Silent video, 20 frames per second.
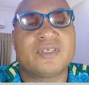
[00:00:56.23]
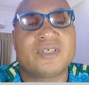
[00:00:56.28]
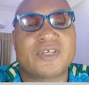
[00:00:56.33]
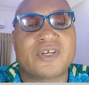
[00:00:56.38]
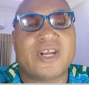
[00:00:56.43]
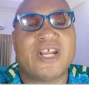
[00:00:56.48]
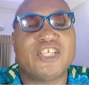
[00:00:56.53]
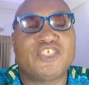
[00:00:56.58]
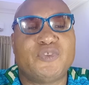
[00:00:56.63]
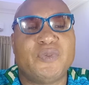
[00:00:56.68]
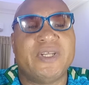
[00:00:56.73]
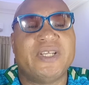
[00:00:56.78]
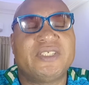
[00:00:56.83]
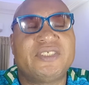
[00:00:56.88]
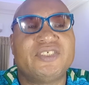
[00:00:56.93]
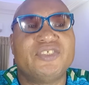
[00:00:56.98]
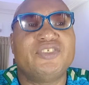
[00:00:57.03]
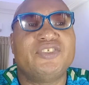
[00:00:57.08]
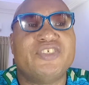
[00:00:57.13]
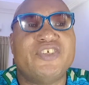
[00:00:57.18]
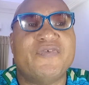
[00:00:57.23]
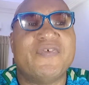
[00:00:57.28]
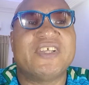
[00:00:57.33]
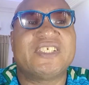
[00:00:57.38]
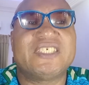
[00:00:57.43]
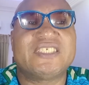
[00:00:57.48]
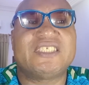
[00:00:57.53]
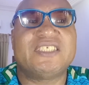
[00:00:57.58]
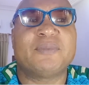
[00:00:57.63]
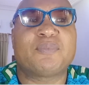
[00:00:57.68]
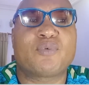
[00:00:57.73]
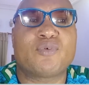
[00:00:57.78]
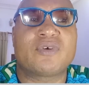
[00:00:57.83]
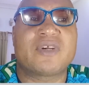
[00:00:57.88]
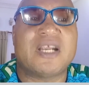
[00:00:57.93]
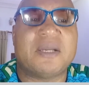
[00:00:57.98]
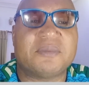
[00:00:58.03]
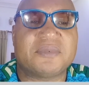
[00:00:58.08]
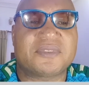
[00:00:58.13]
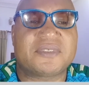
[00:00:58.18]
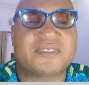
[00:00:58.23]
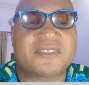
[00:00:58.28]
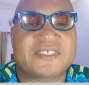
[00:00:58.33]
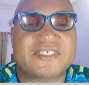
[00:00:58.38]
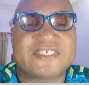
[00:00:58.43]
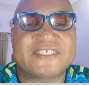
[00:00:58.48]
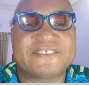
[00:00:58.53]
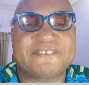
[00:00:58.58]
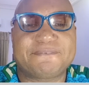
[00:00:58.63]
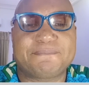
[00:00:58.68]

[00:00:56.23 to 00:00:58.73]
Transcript: graduate university programs.